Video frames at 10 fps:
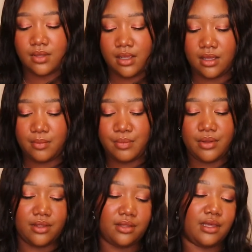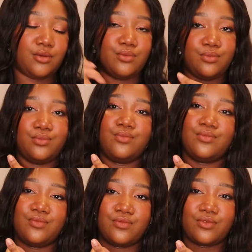I'm gonna put it like
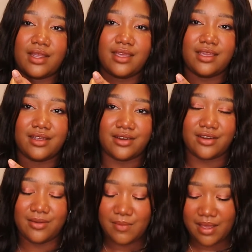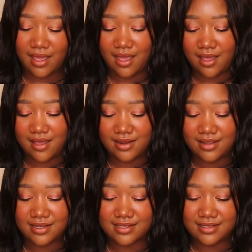right here on my hand,
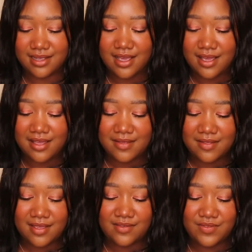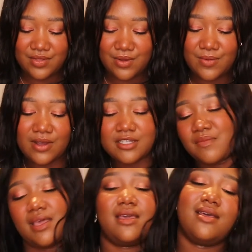because even though I washed
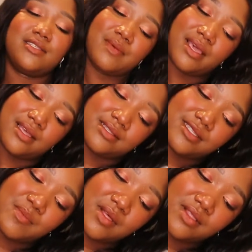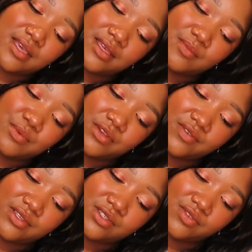my hands smell like
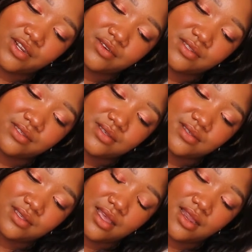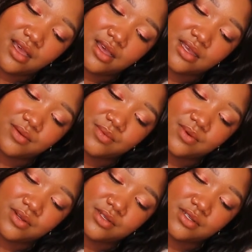previous fragrances, and I
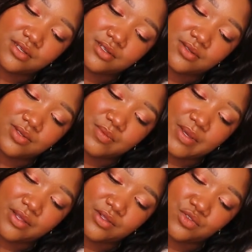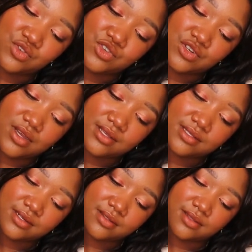want to smell
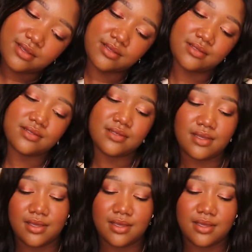just this.